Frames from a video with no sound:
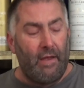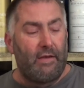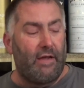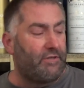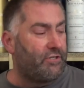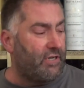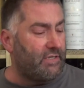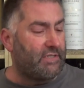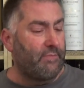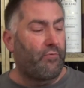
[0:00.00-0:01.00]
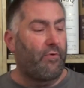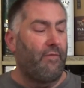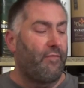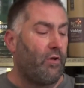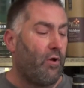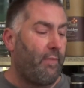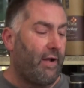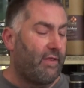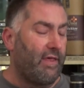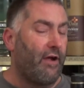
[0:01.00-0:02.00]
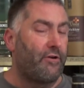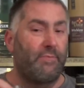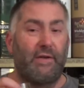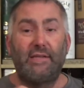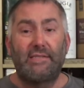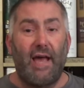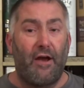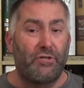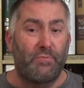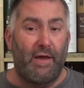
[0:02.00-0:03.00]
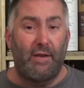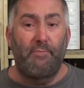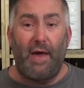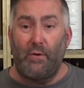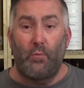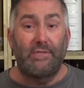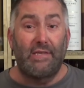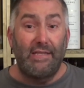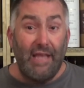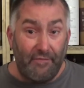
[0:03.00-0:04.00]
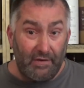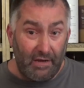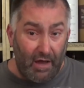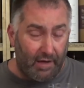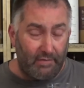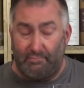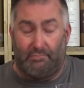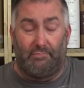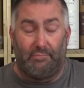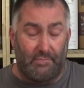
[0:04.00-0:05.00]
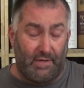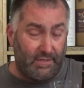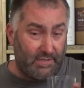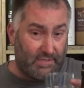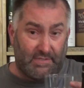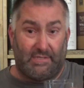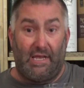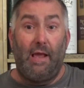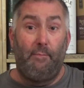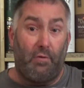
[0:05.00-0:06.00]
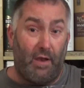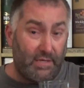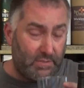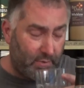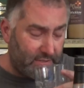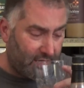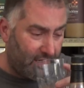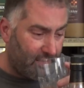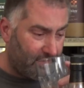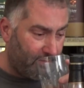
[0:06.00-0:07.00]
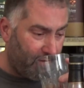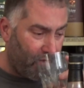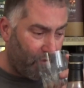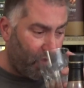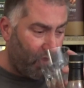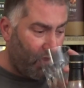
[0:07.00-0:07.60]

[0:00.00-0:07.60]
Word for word: Now, just to briefly go back to the Irishman, is the Irishman a bad whiskey? Definitely not. It's a C plus whiskey in the mouth